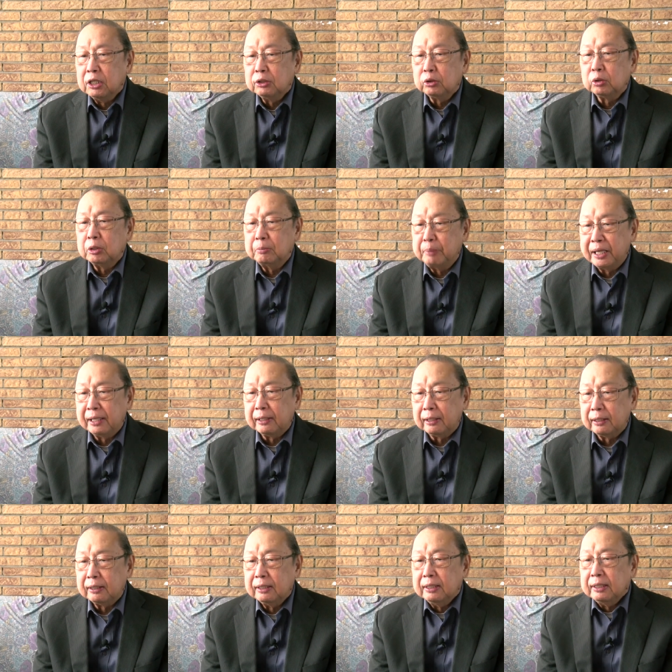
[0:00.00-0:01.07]
to rebel
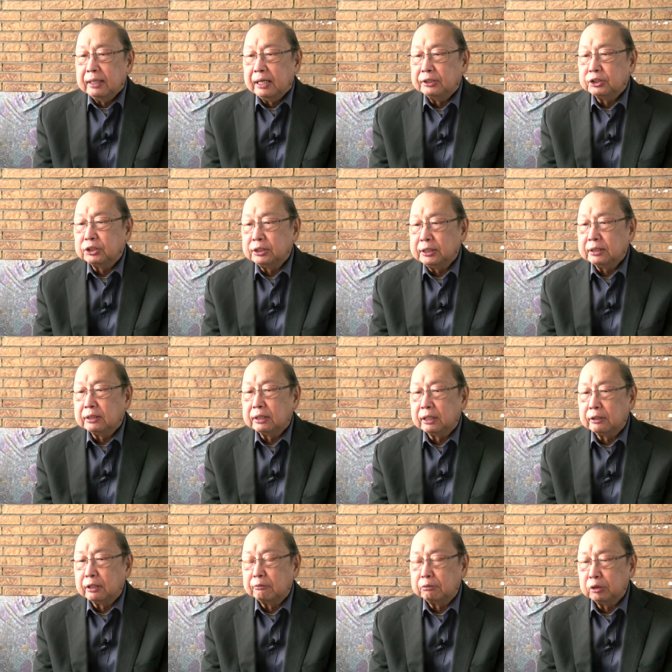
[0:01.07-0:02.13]
and seek a
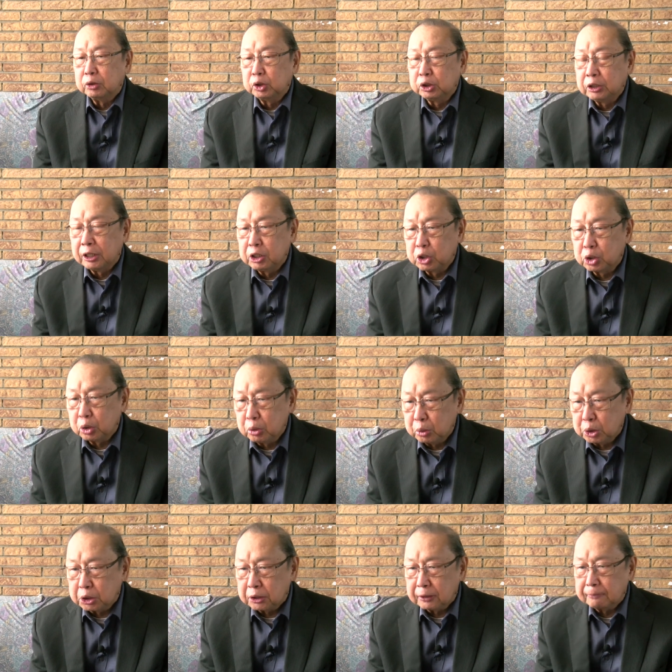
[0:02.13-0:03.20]
revolutionary
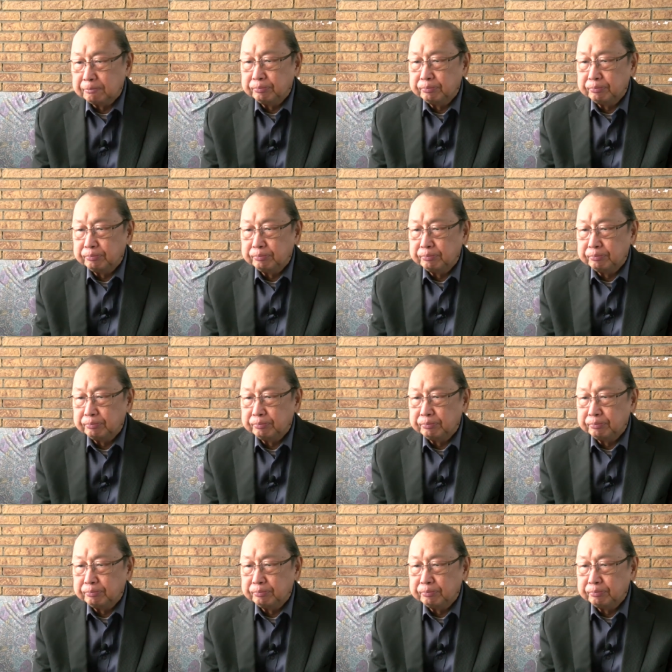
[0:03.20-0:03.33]
solution.